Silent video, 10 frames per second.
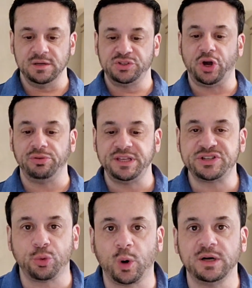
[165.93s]
So these are
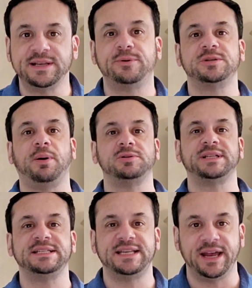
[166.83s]
the words that were
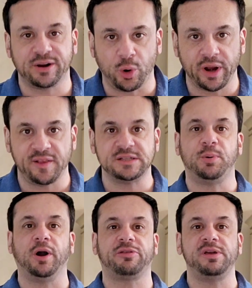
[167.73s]
supposedly said, according to this
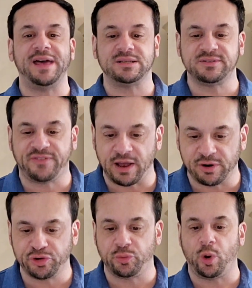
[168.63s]
book,
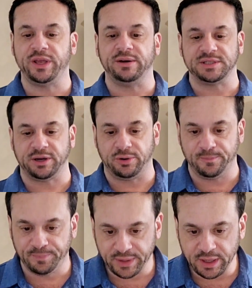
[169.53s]
3,501 years ago.
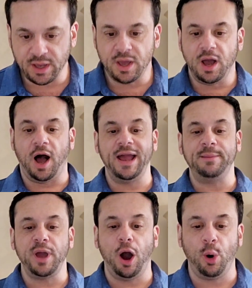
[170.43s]
I
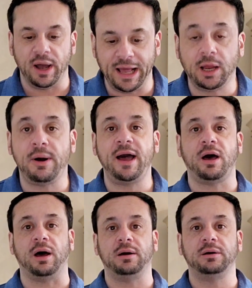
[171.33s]
am Yehovah,
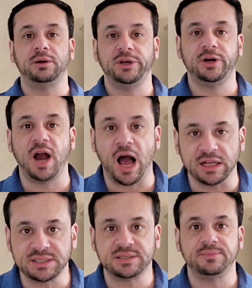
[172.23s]
Elohecha, your
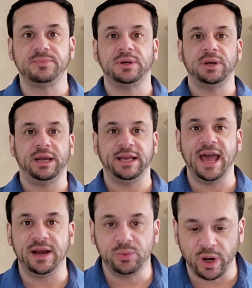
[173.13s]
gods. And
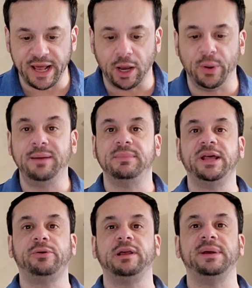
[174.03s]
again, what Elohim
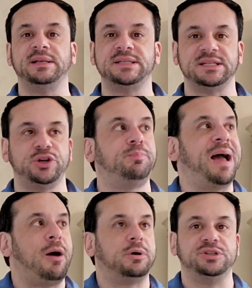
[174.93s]
literally means is your
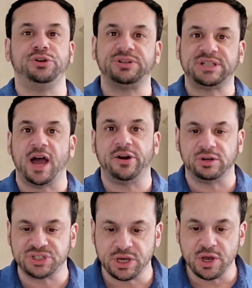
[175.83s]
powers, your
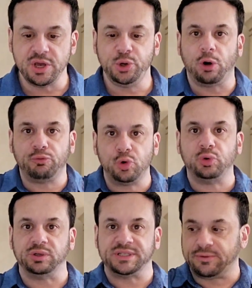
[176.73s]
deciders, your
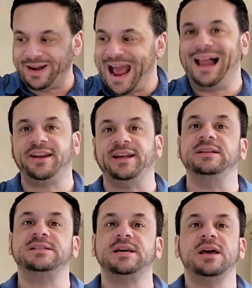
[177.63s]
rules, the
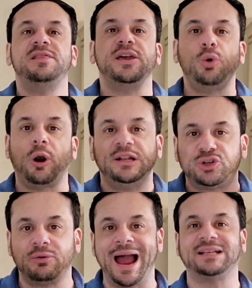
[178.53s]
realities that you are
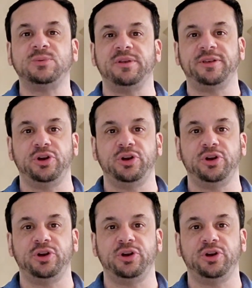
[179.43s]
interacting with in